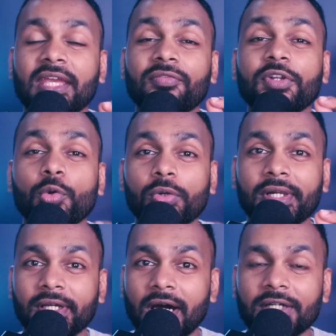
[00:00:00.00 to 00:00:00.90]
have no
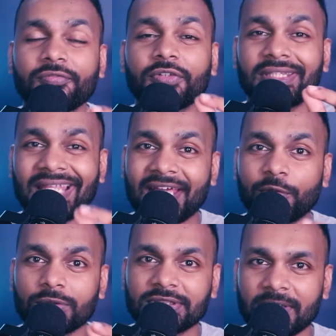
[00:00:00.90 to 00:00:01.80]
regard for their
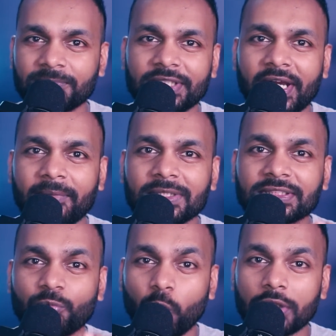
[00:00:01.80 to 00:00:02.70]
own
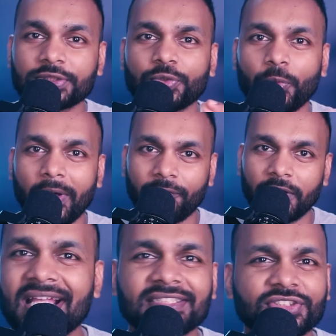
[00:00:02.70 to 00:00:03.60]
subscribers whatsoever.
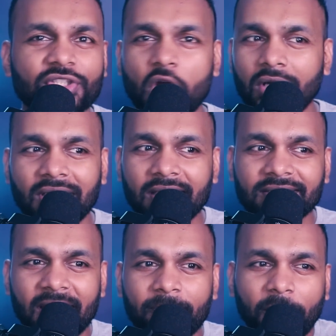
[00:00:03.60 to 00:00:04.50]
It's not like
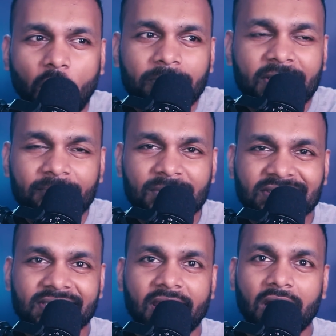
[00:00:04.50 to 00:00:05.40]
they probably
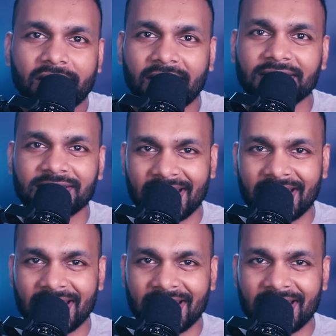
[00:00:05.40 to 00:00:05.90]
missed the article's